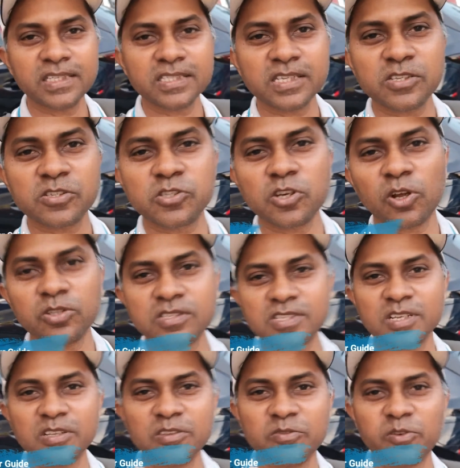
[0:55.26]
this is
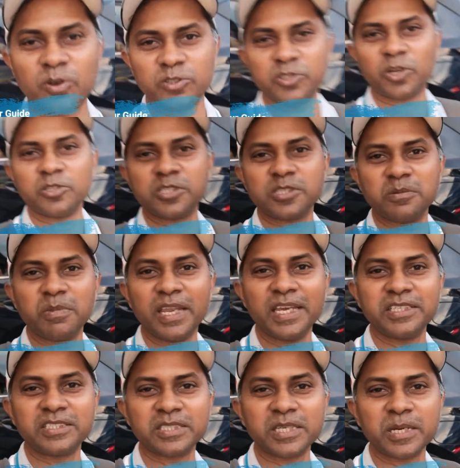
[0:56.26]
Johnson for Johnson
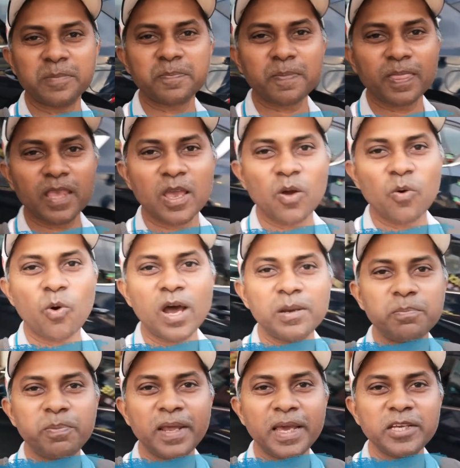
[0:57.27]
Malaysia.
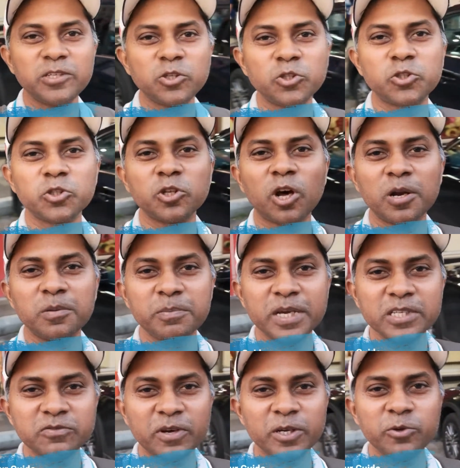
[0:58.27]
One place you should not
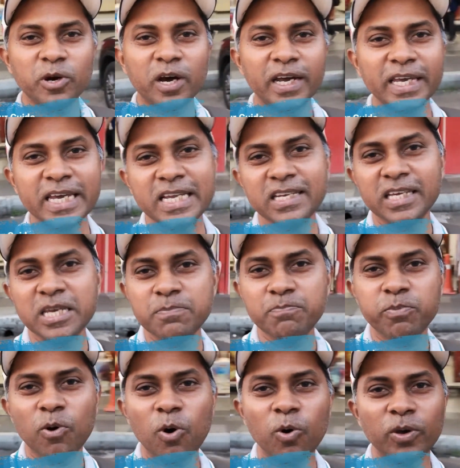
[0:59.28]
miss when you are in
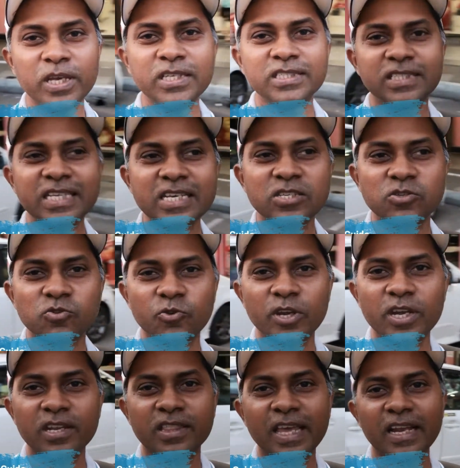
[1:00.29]
Ipoh is this
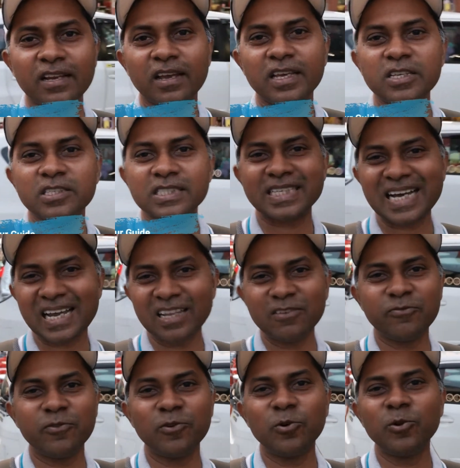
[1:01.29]
street that is
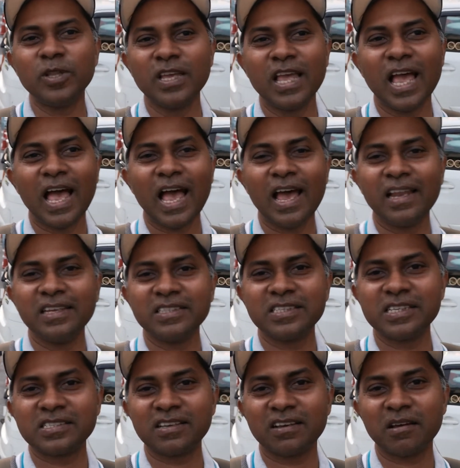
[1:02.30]
colorful, and
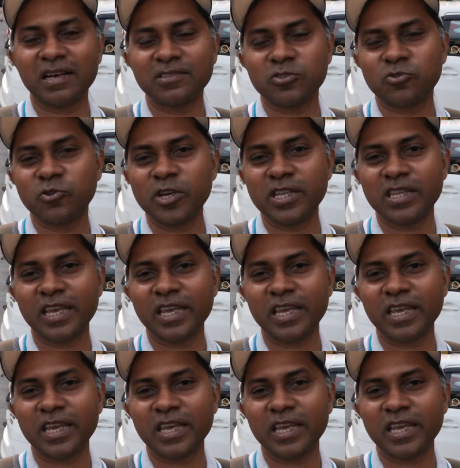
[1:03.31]
this is a street